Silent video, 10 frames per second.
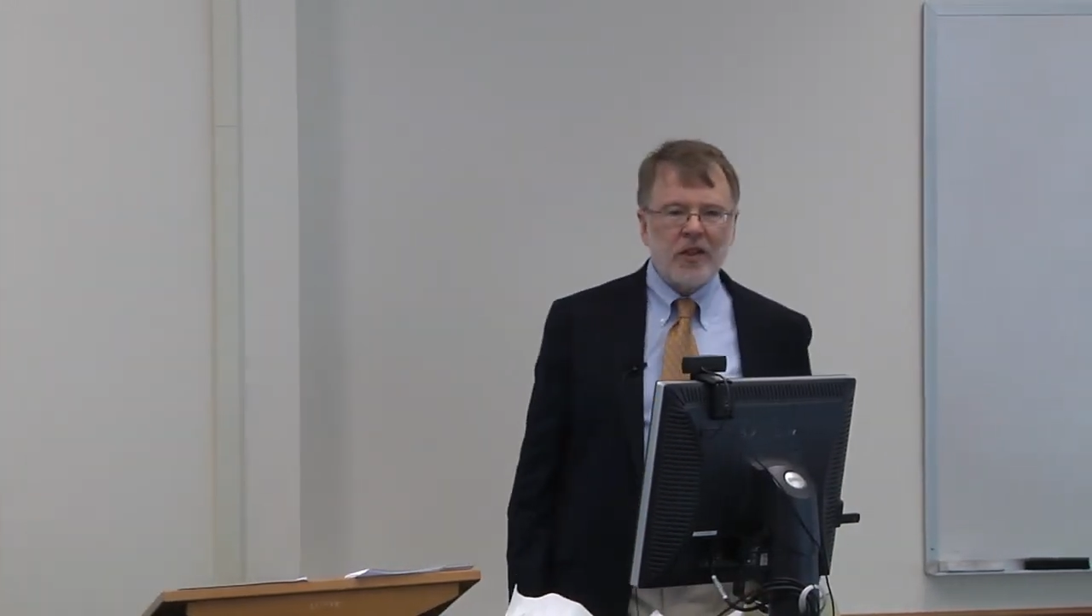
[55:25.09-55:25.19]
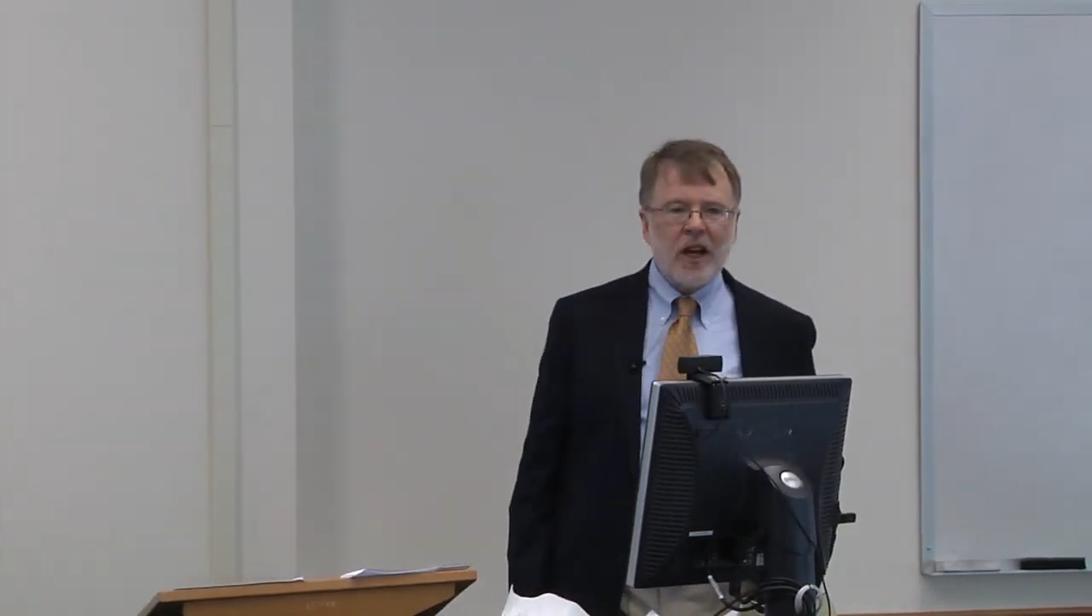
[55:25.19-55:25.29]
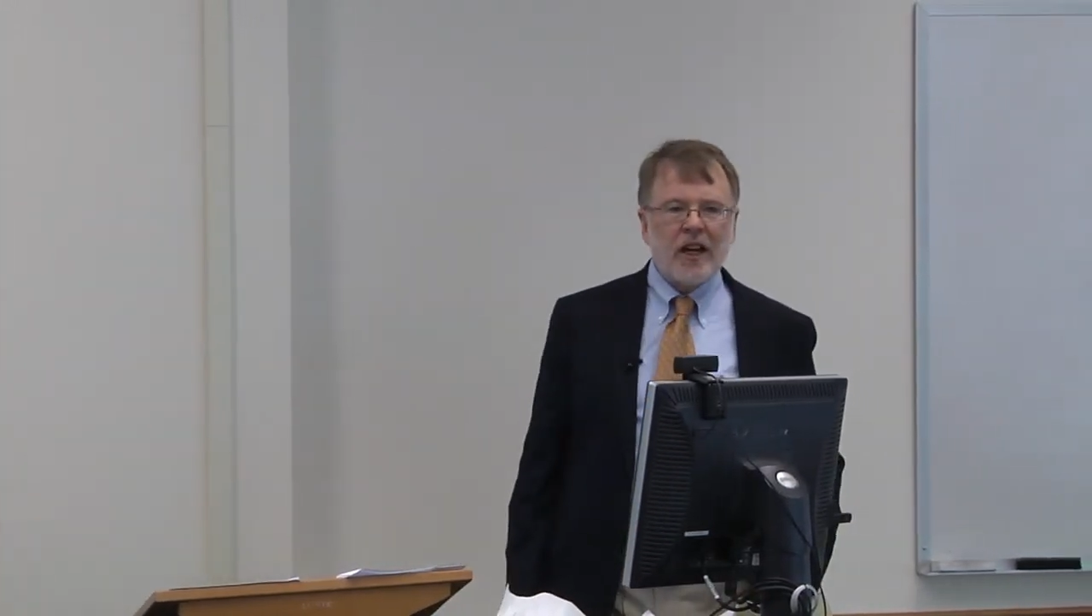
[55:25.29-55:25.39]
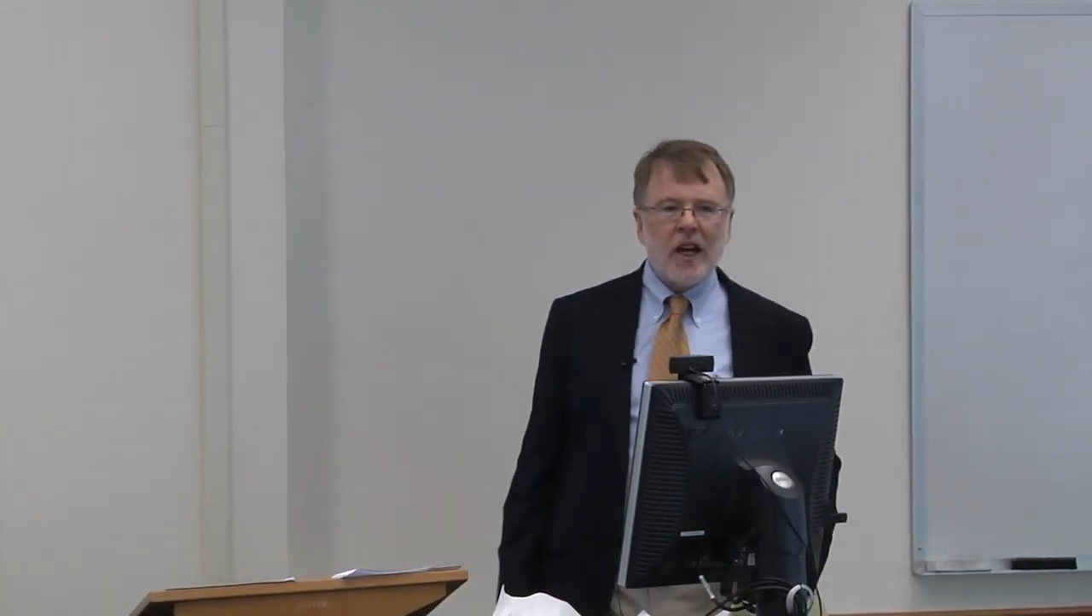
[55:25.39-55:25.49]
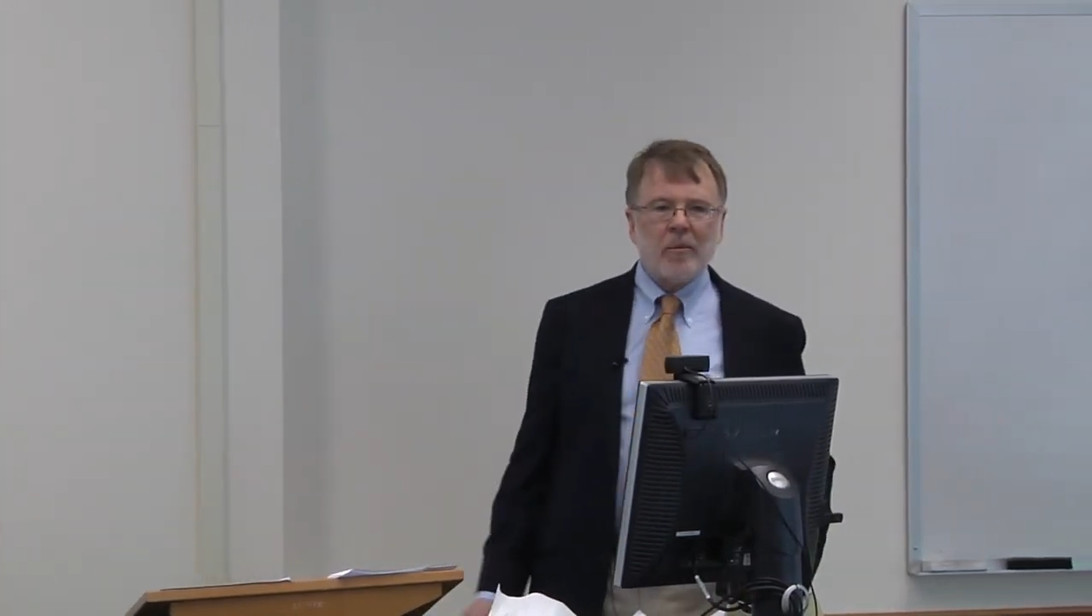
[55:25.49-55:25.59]

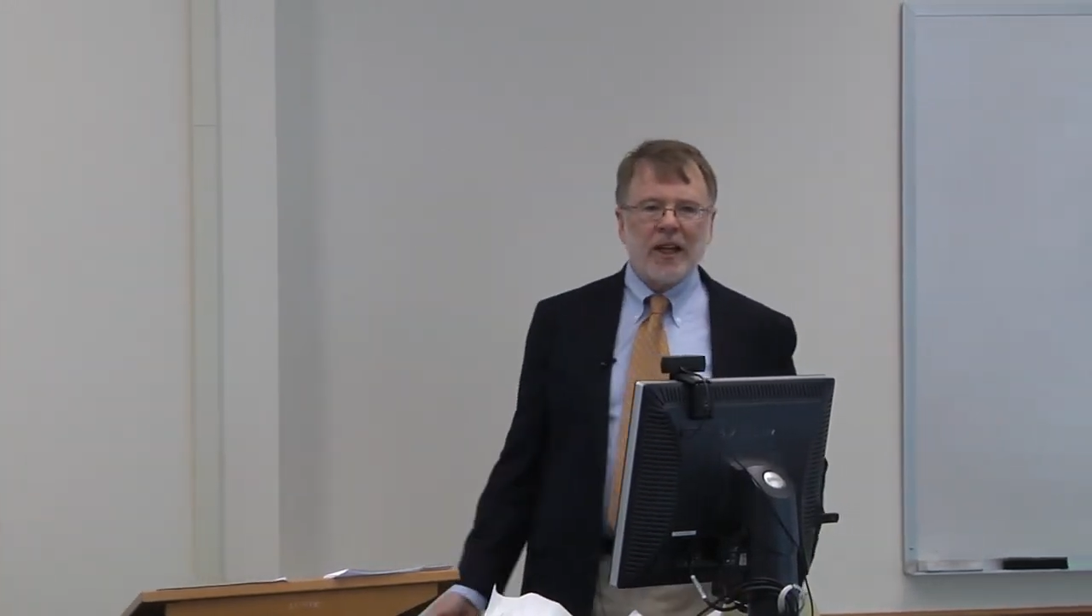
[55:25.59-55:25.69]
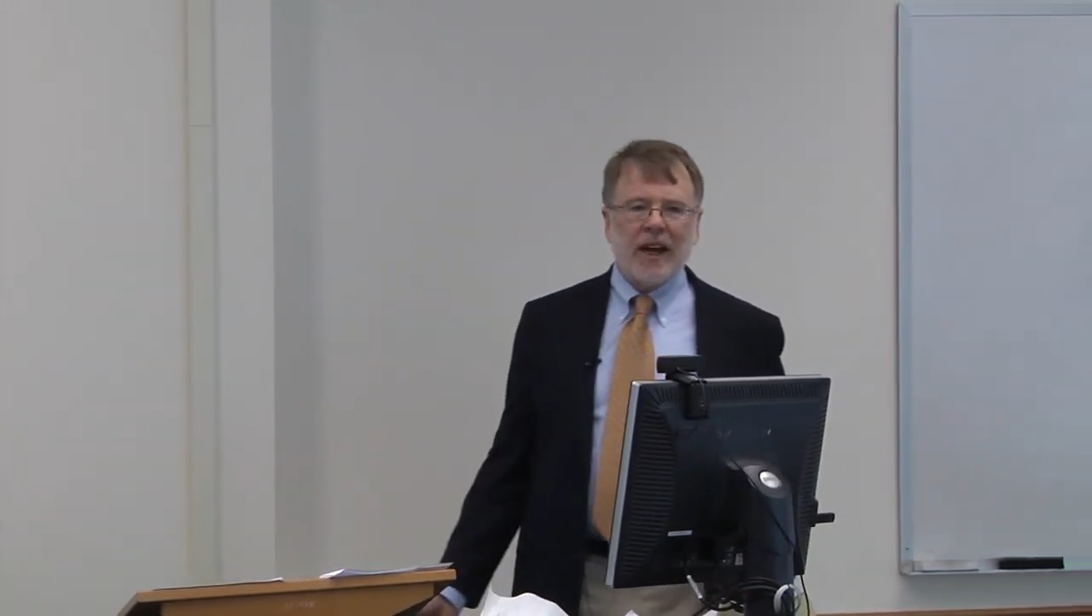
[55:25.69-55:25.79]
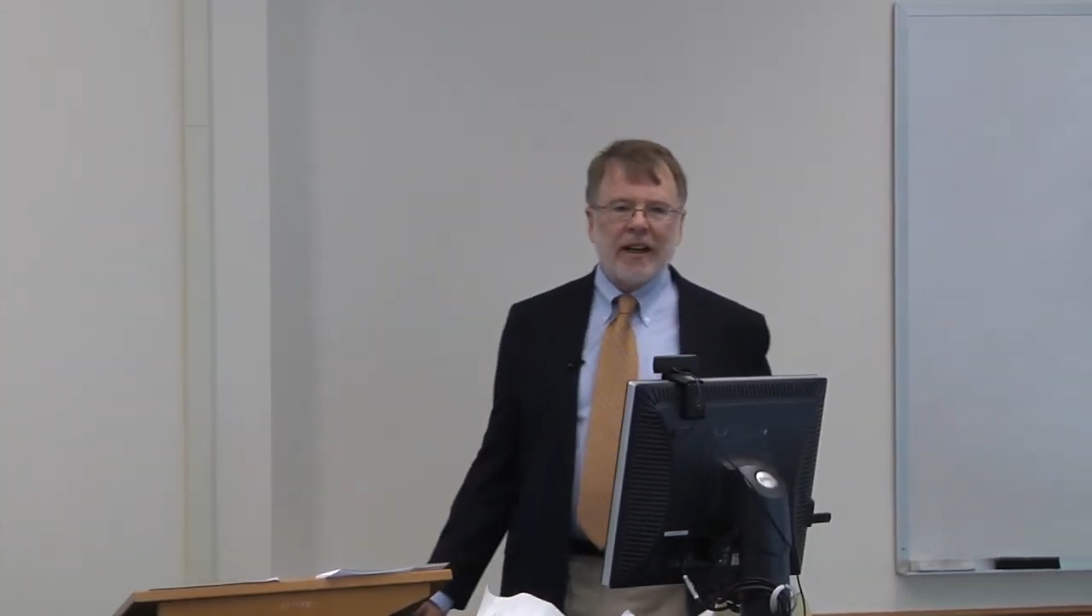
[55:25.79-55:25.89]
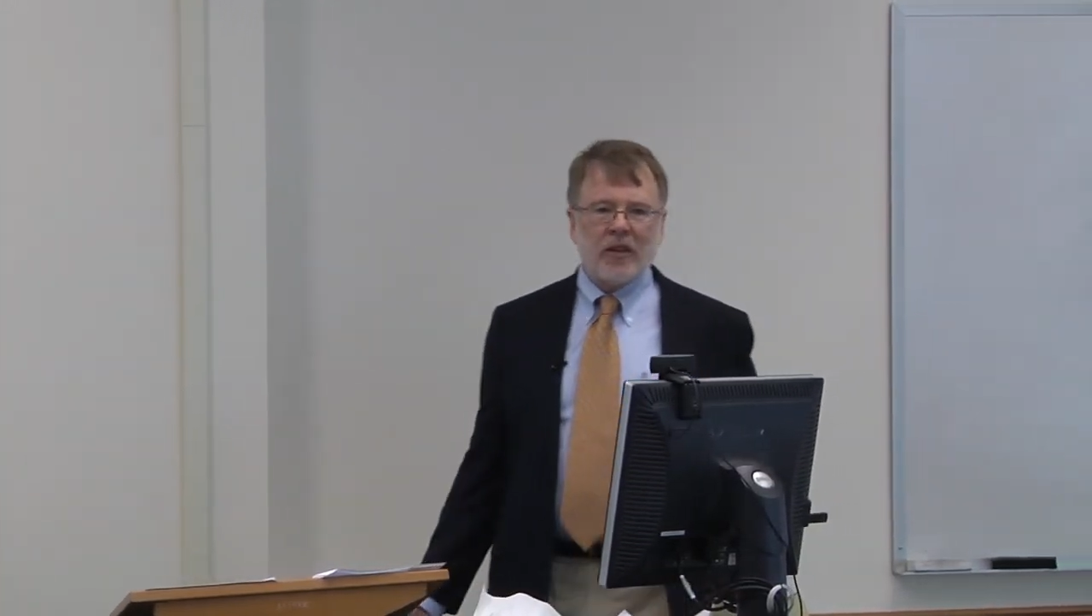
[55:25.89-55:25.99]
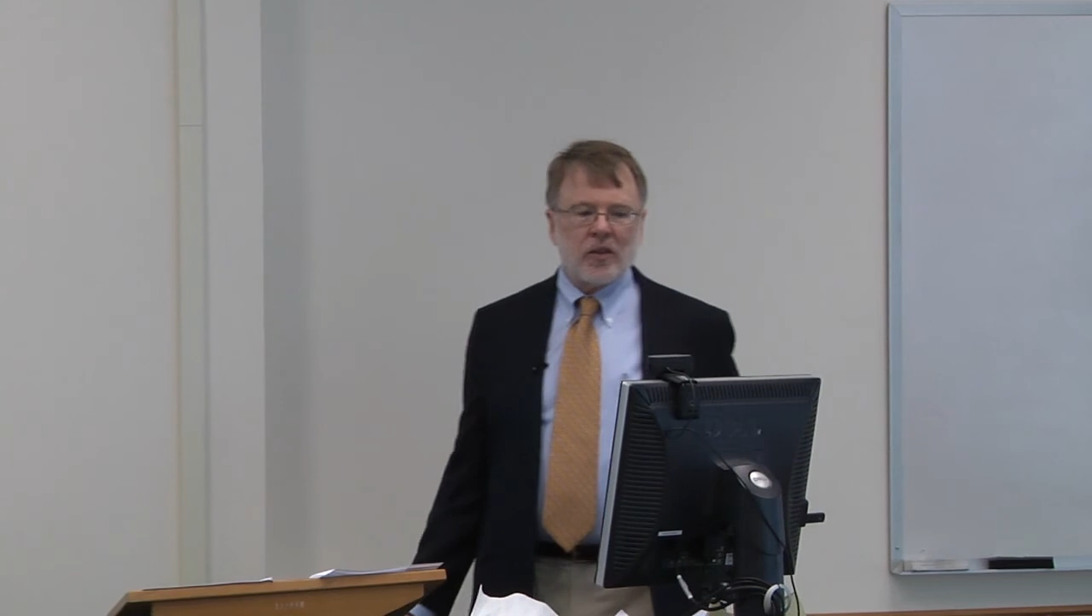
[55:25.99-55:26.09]
dynamic
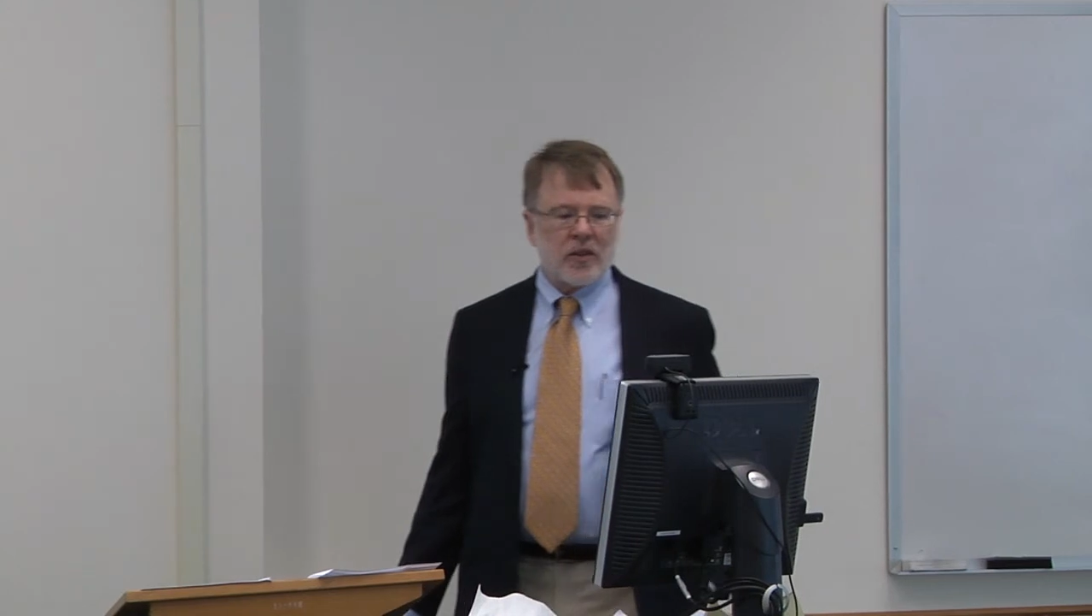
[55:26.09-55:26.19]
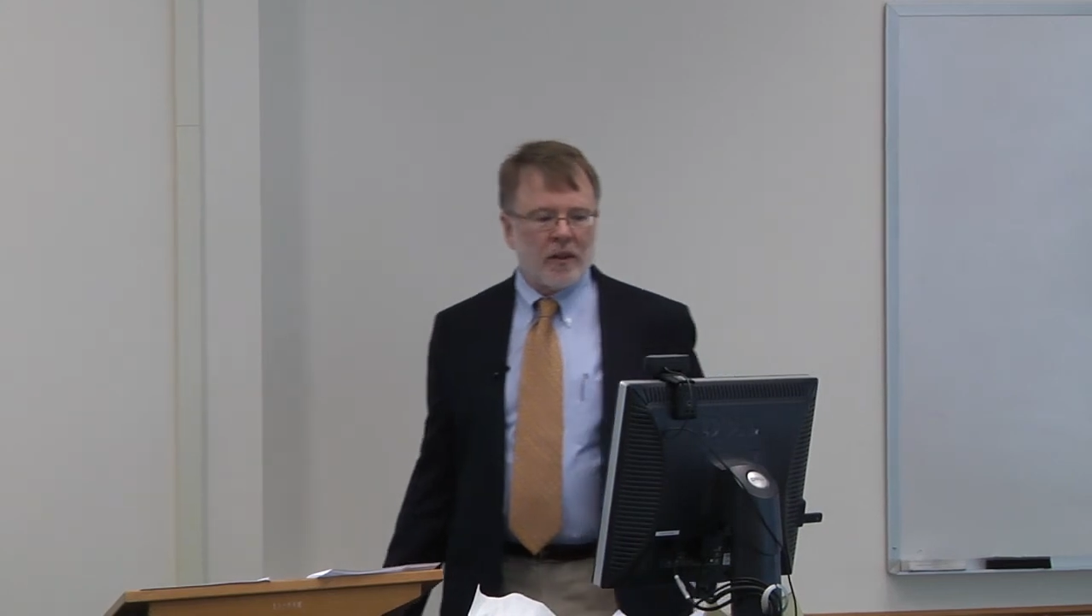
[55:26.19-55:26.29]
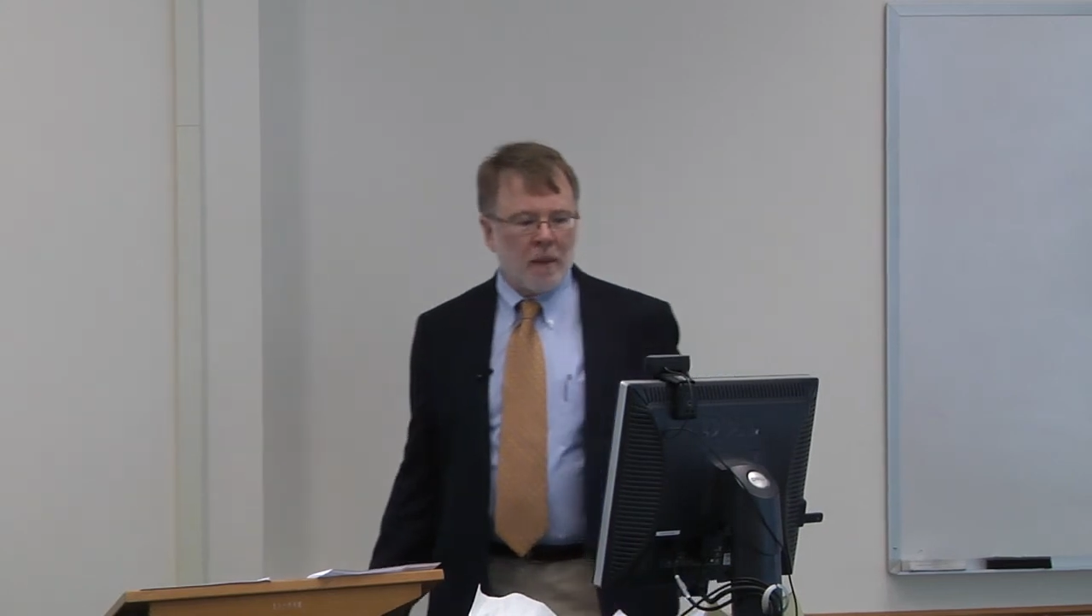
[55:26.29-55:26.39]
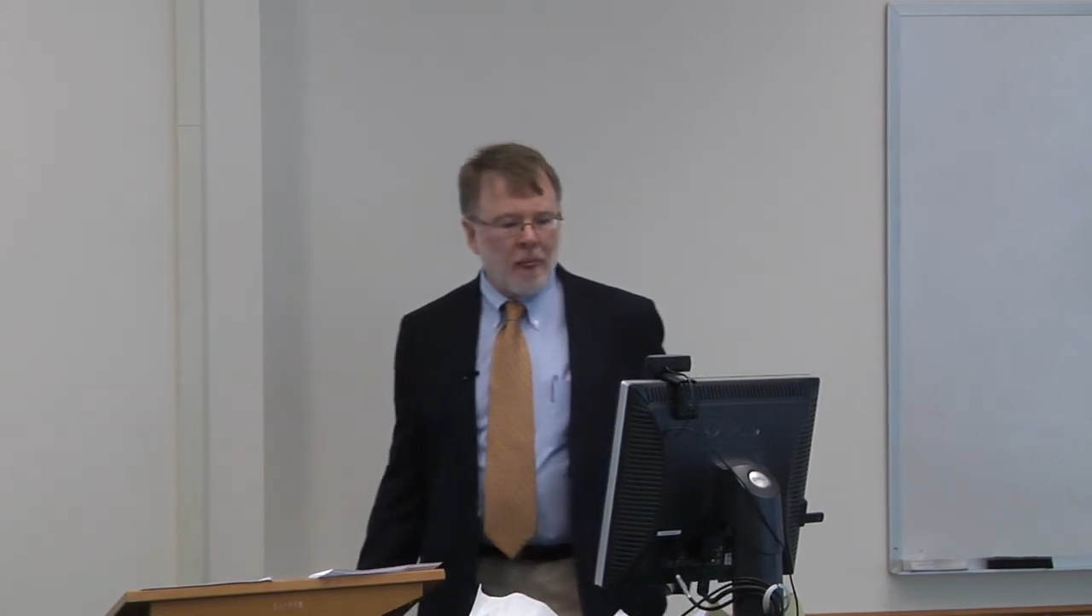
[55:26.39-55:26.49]
actors?